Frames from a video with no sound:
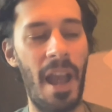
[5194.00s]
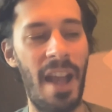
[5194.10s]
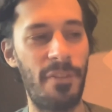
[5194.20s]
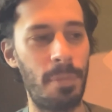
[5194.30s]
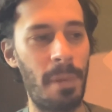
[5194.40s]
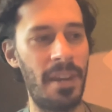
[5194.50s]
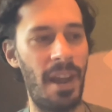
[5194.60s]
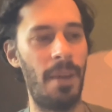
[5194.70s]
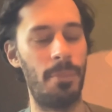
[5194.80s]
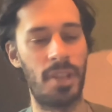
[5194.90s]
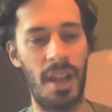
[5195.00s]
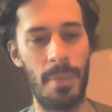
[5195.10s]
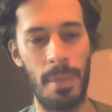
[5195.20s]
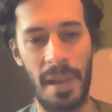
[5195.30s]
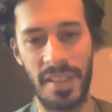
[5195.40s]
I have spent time
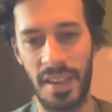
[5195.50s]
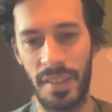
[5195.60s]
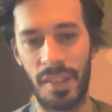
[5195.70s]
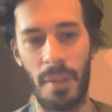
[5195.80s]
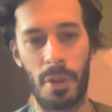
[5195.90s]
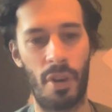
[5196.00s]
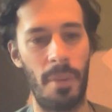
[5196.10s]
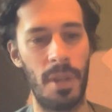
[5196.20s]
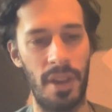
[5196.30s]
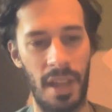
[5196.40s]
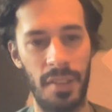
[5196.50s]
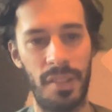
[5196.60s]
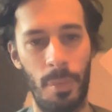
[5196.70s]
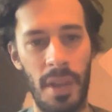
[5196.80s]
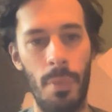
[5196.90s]
embedded in cybercrime units,
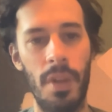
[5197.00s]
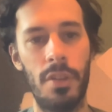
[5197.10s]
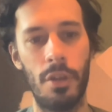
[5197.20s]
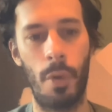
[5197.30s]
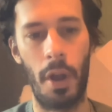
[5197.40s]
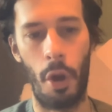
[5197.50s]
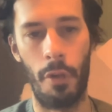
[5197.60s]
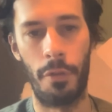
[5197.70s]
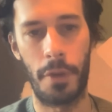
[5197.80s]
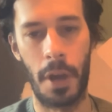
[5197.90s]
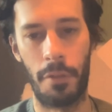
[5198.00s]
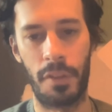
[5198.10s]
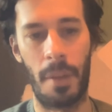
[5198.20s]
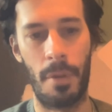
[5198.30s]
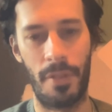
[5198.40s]
and we do quite a lot of kind of
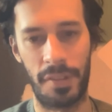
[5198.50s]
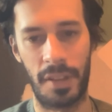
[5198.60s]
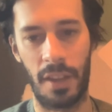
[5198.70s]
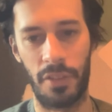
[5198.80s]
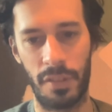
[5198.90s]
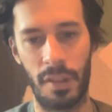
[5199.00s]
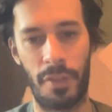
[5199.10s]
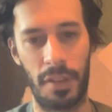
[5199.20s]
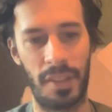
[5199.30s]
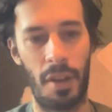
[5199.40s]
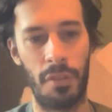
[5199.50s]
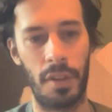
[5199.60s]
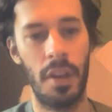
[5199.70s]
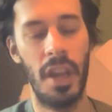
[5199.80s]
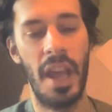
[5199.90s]
cyber investigation stuff ourselves.
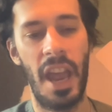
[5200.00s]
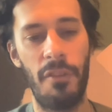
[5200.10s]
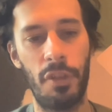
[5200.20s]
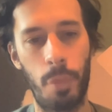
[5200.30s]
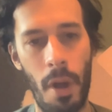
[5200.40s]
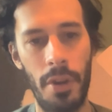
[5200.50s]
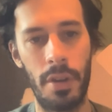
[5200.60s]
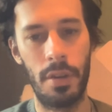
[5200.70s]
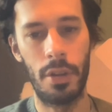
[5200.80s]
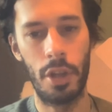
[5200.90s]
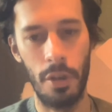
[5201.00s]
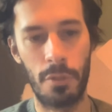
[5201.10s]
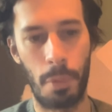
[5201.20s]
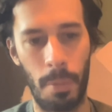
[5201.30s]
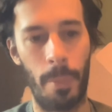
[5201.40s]
And if there's one
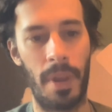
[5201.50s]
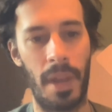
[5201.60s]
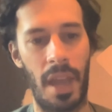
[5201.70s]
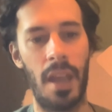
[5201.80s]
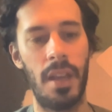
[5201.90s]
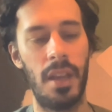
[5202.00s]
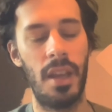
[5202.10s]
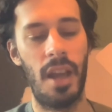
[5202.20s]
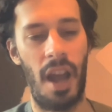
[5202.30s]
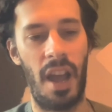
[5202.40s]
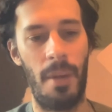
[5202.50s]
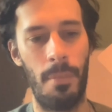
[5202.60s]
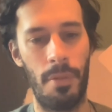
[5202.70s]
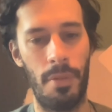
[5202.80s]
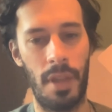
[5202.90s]
huge problem here,
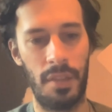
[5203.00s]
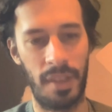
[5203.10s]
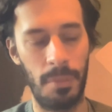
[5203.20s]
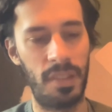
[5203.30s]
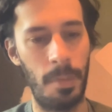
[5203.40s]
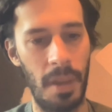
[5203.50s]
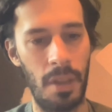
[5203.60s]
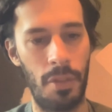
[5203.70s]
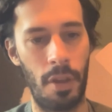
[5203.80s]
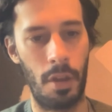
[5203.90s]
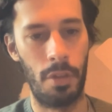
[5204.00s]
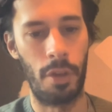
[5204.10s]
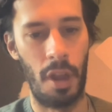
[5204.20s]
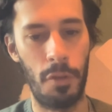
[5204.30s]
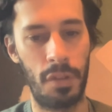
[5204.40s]
it seems to me that
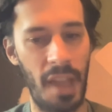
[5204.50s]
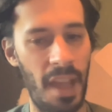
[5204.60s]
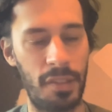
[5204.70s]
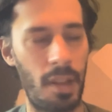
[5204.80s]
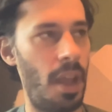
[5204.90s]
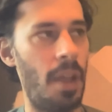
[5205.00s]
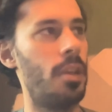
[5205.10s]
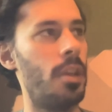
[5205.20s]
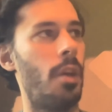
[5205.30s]
if you set aside,